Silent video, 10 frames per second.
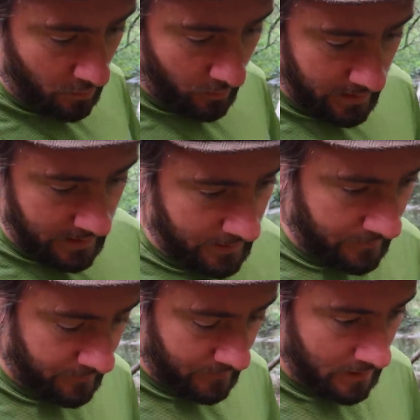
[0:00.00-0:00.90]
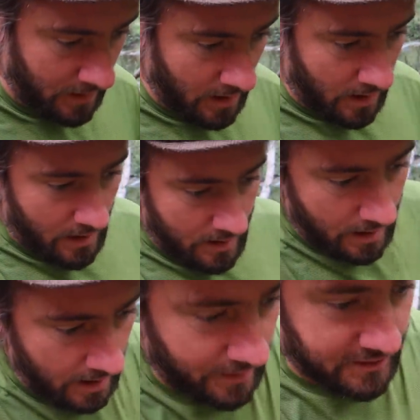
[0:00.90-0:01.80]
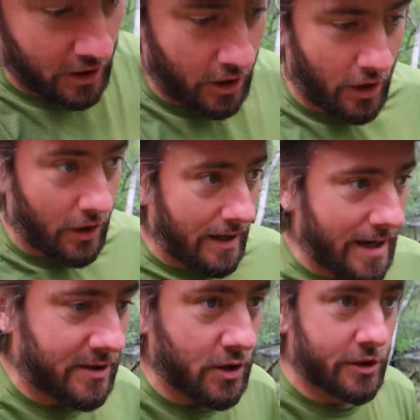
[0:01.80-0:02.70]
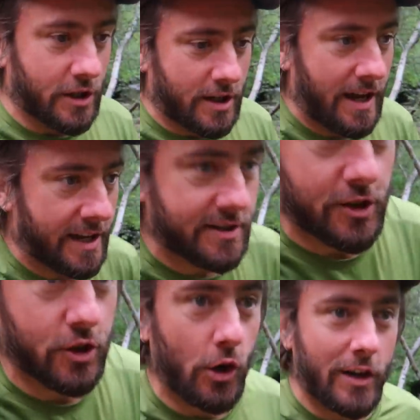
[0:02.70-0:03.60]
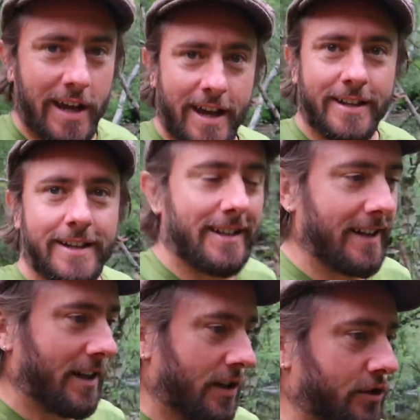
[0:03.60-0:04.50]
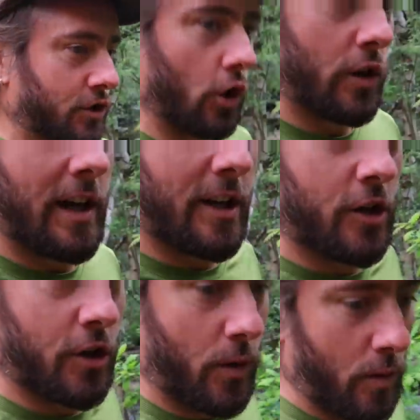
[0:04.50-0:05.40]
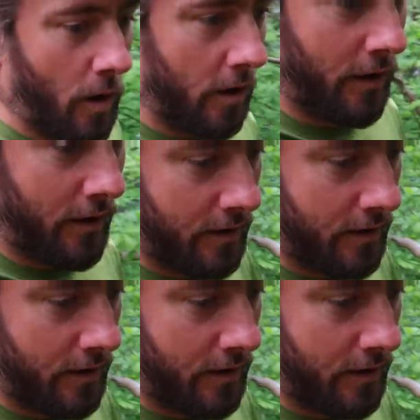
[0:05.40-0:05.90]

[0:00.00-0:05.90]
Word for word: away, and so it's just a case of dunking and doing one.